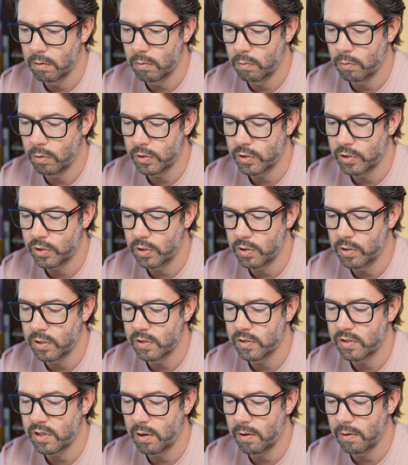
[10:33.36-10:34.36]
What
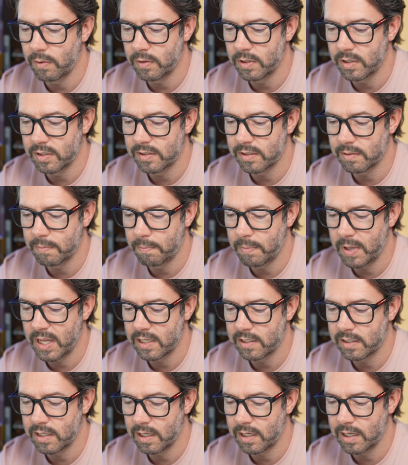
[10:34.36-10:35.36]
students, so there's
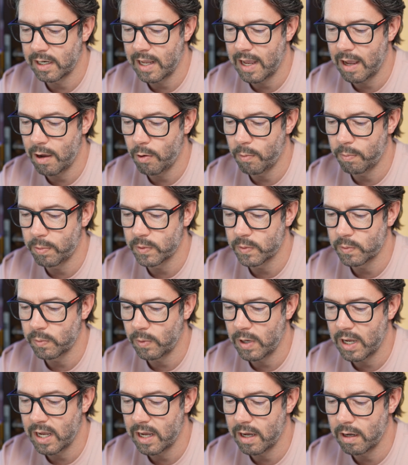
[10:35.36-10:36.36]
bits that can help as
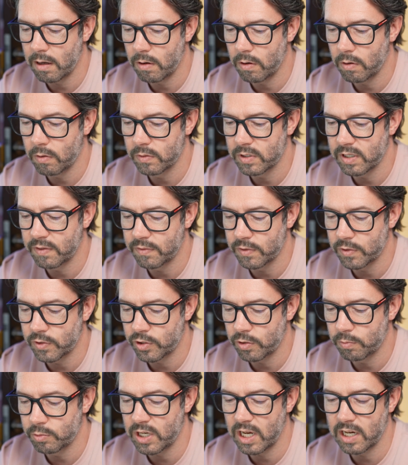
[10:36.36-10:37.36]
well, different
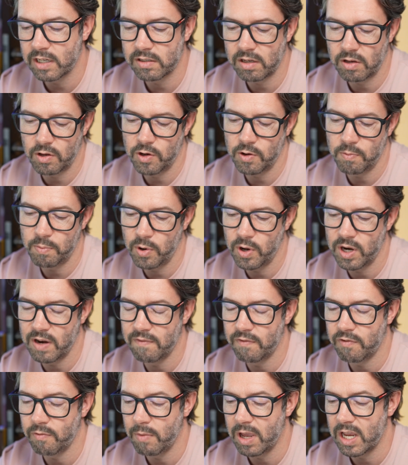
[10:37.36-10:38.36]
subjects, so you could put in
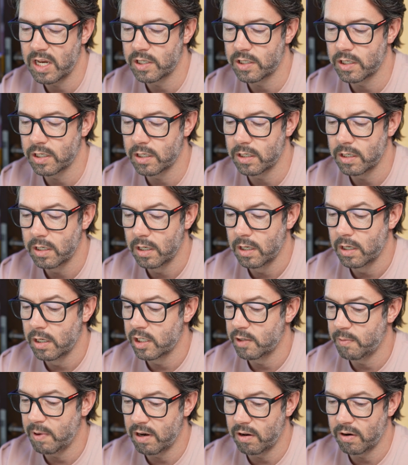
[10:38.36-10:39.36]
information
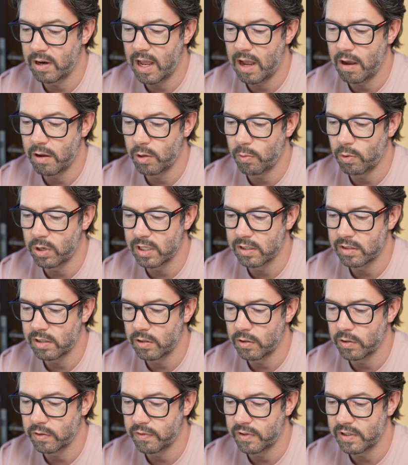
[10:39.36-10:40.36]
depending on how you want it
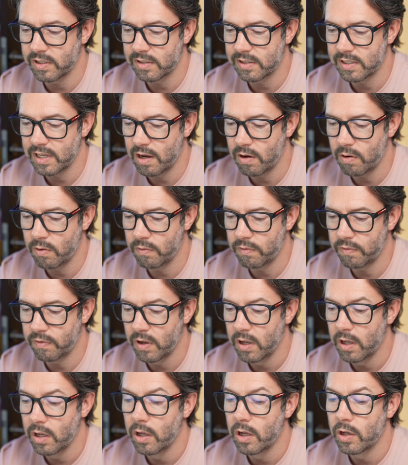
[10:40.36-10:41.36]
to look for
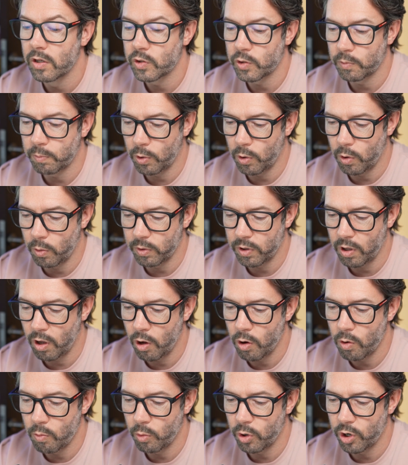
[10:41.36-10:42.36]
yourself. Support with
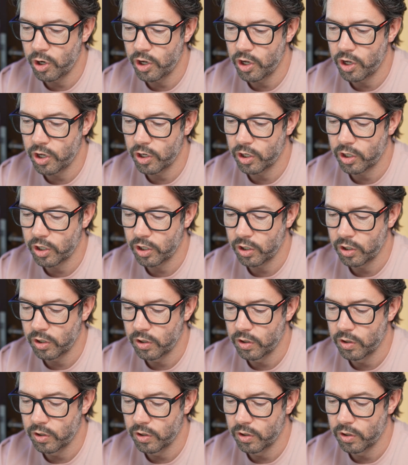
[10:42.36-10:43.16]
homework.